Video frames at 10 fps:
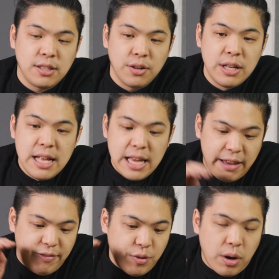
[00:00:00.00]
So
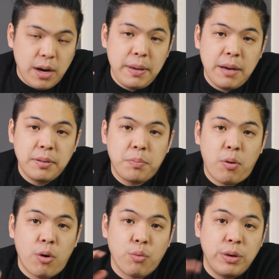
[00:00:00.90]
if you want to be able to
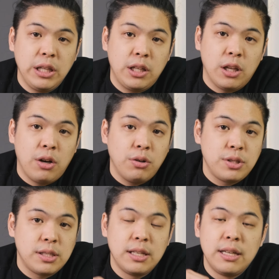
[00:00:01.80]
pour really
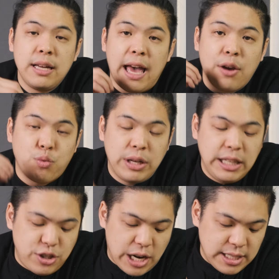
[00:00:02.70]
close and
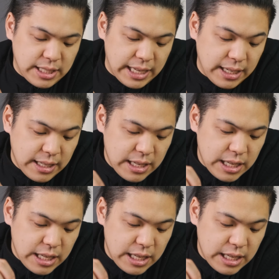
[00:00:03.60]
really gently,